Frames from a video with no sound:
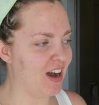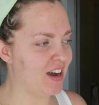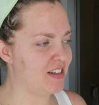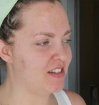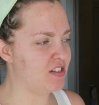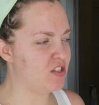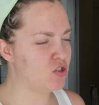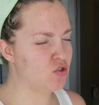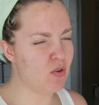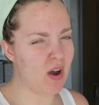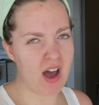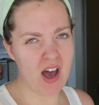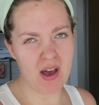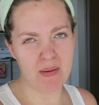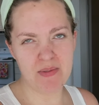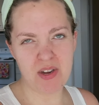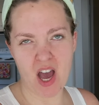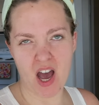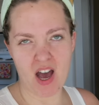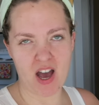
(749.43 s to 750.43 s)
I
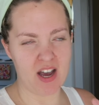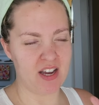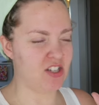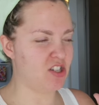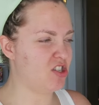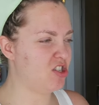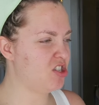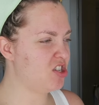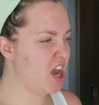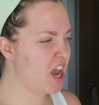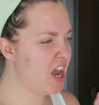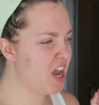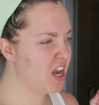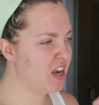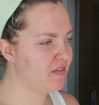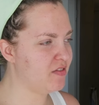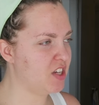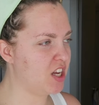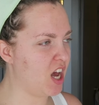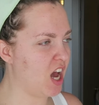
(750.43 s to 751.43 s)
scrubbed, I
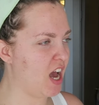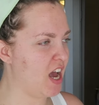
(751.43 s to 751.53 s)
shaved,